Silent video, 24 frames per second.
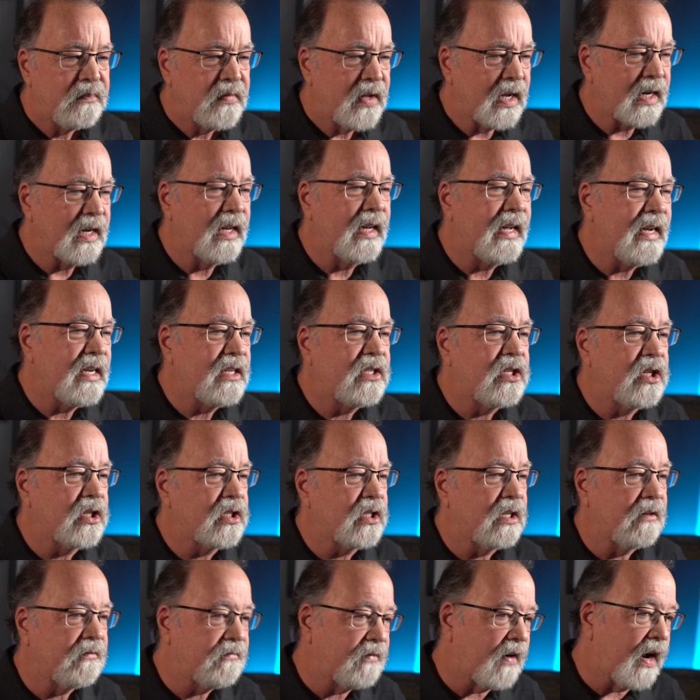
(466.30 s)
at least just
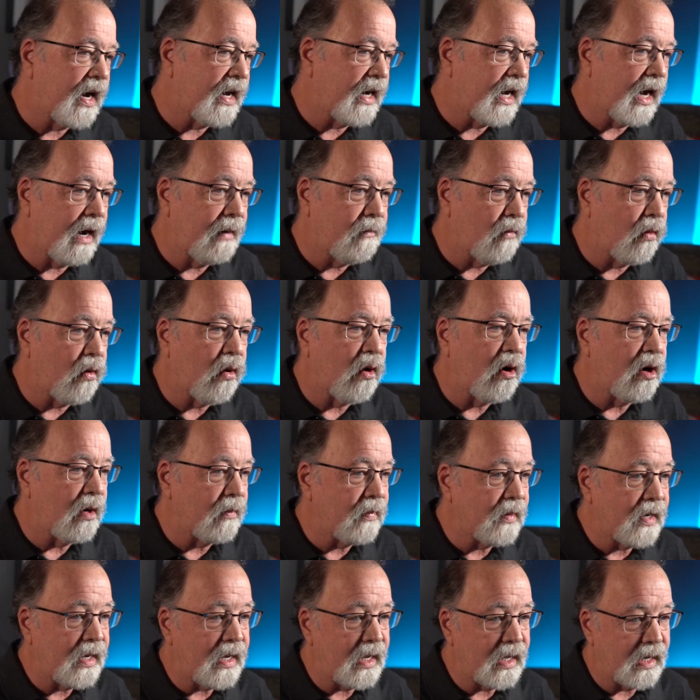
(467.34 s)
to find out more in the
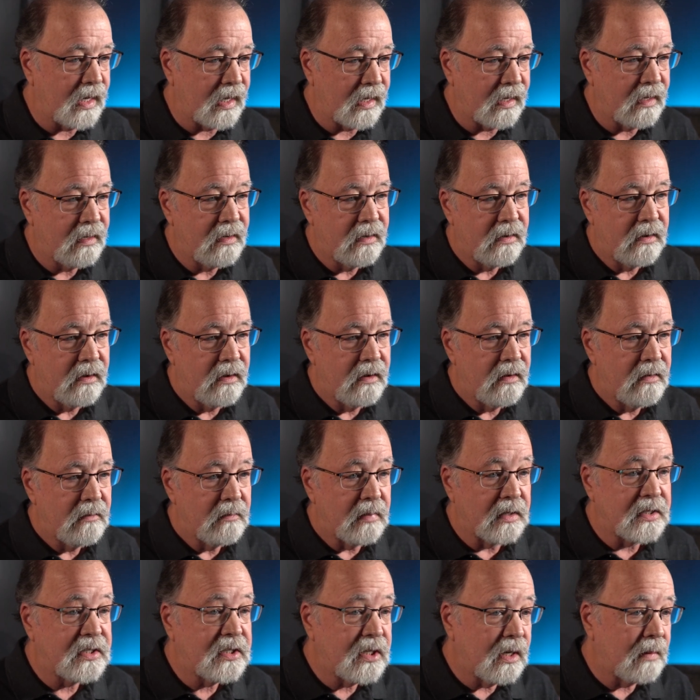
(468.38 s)
beginning.
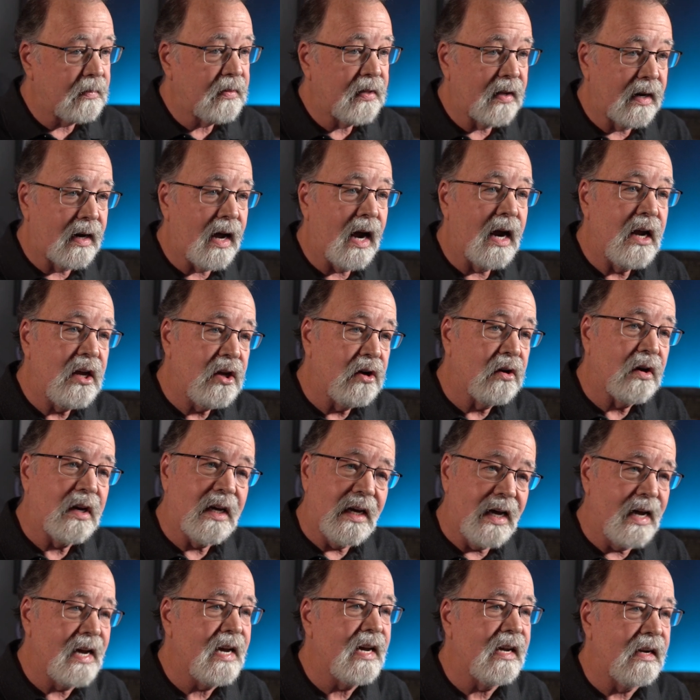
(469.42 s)
But something you
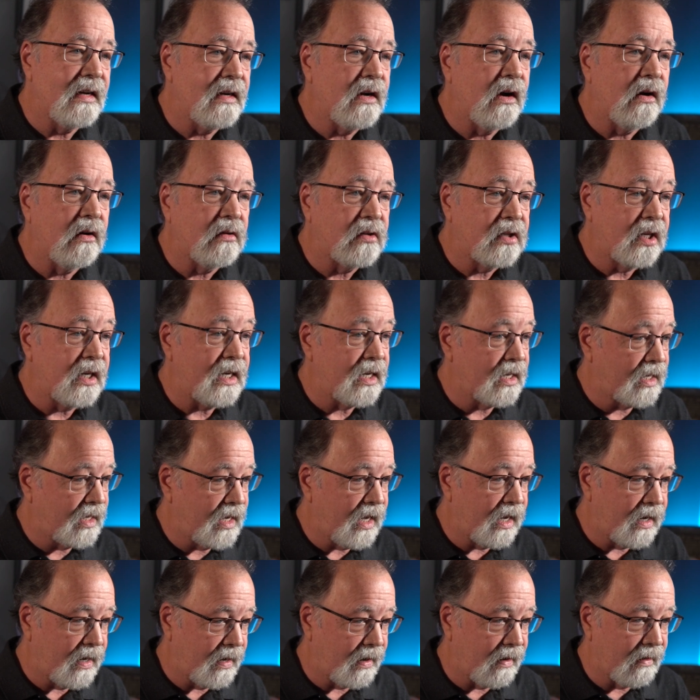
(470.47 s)
can't know till you
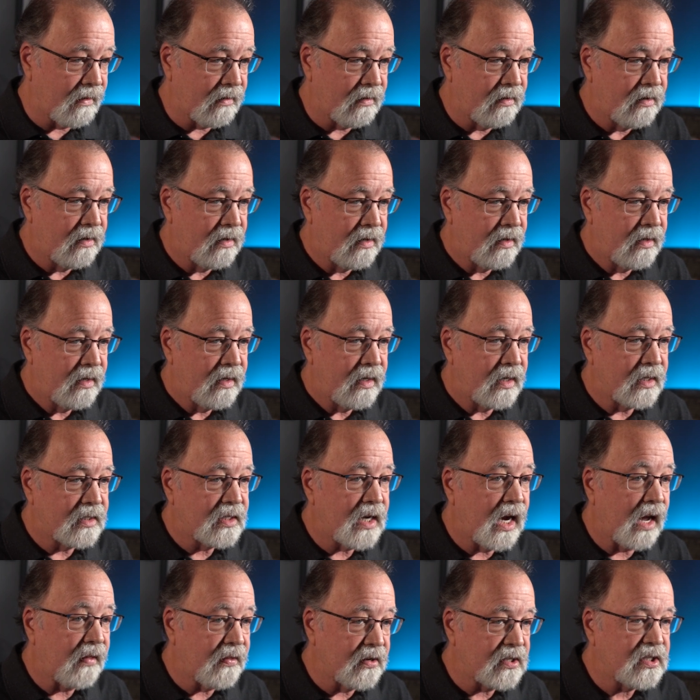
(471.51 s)
get here is
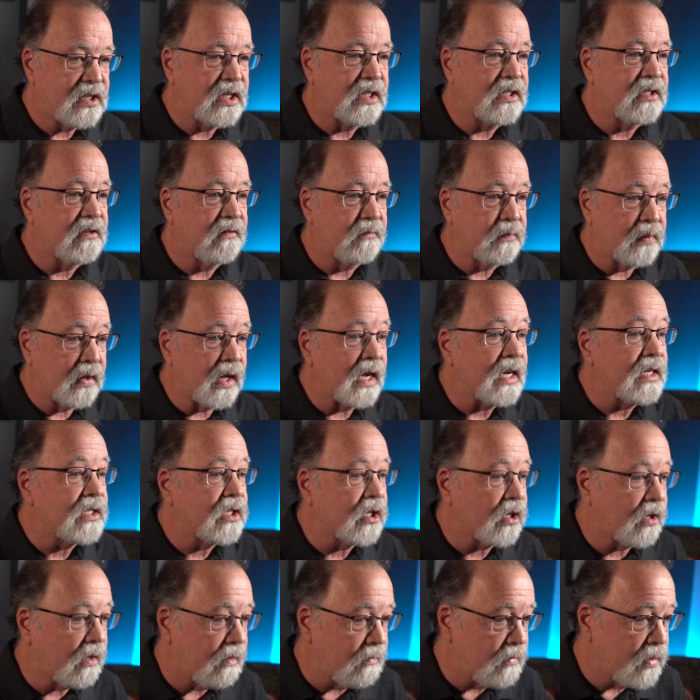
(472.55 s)
how the sense of place,
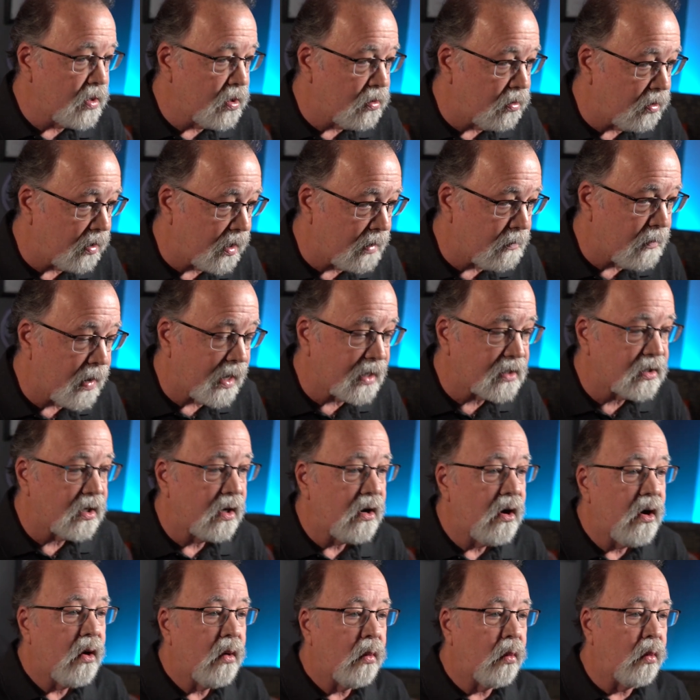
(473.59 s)
the community, makes
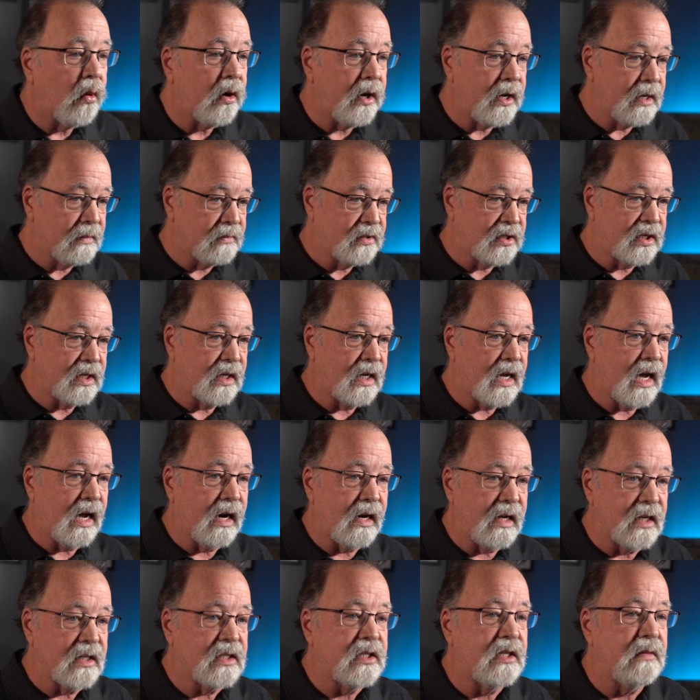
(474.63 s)
Williamson
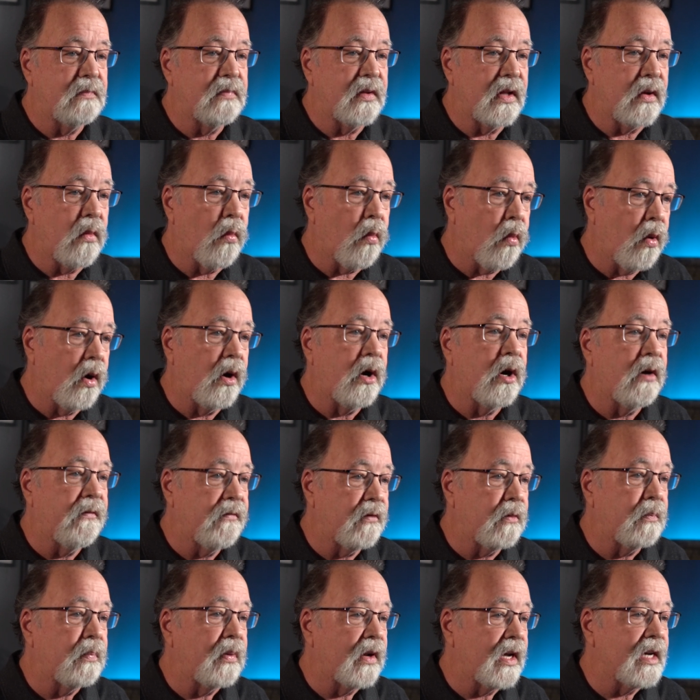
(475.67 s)
County a simply
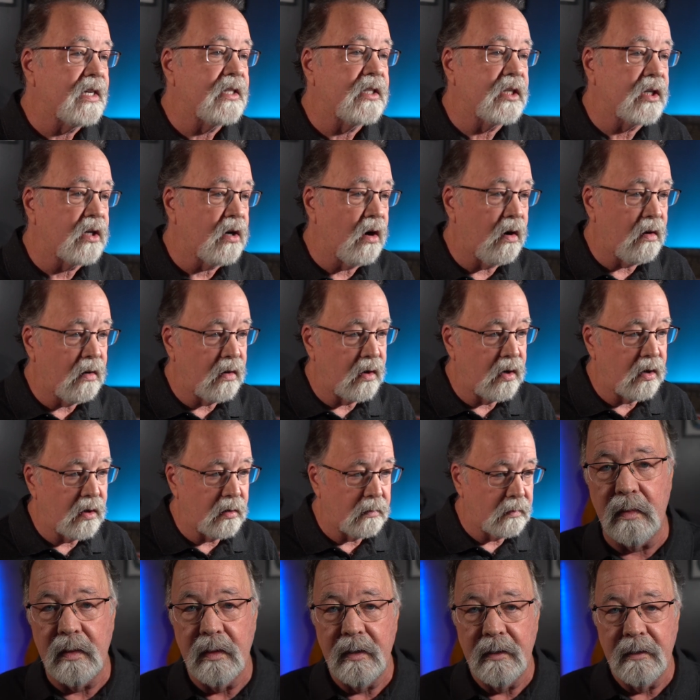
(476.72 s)
wonderful place to call
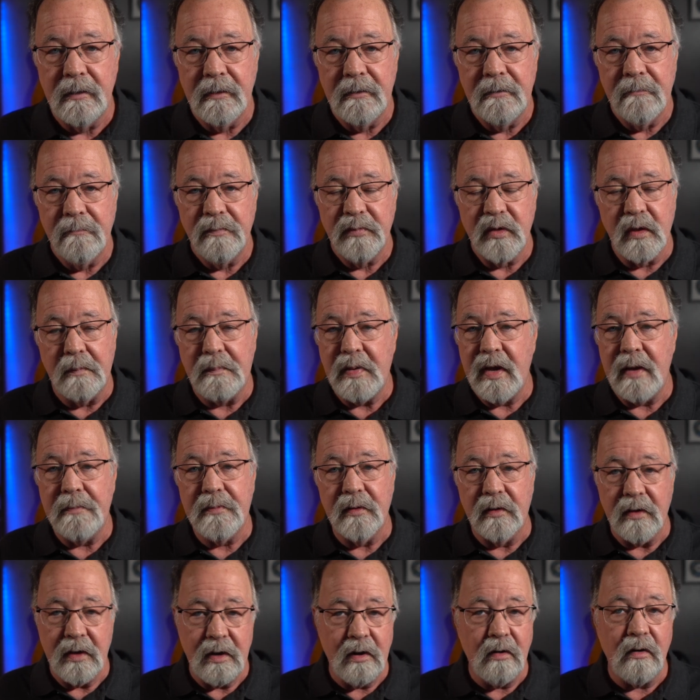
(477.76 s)
home. The
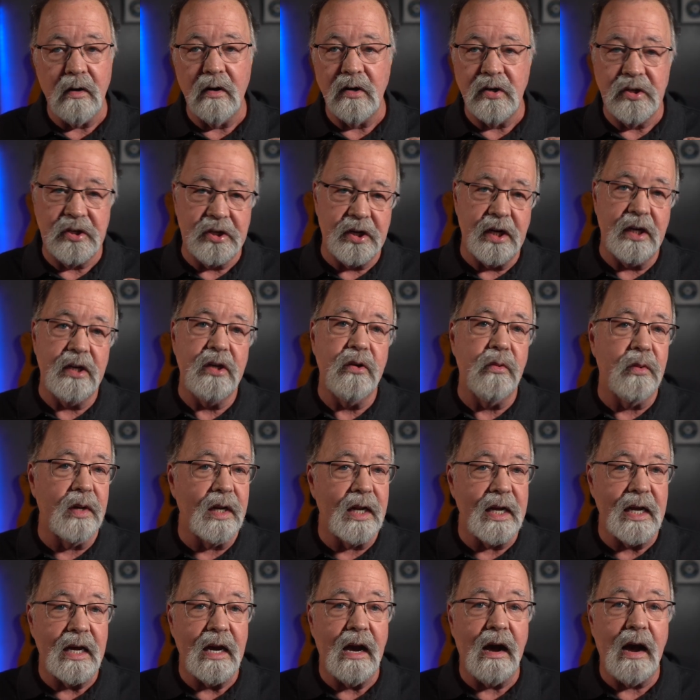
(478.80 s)
people here are
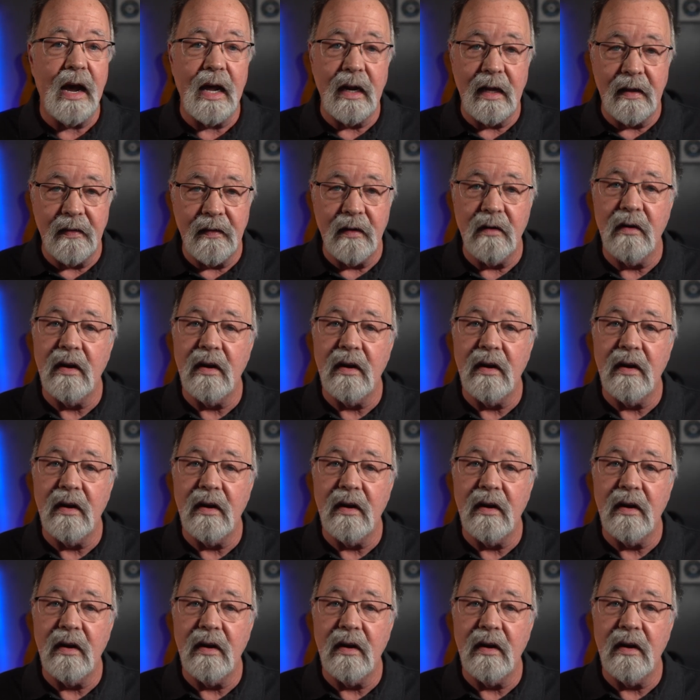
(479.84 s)
genuinely kind and they're